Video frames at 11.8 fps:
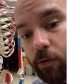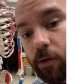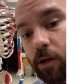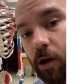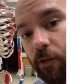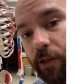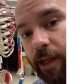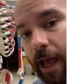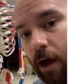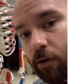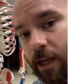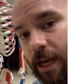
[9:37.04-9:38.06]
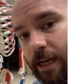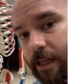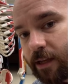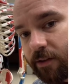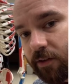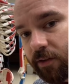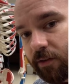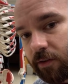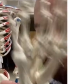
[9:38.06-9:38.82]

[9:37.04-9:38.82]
called the calcaneus.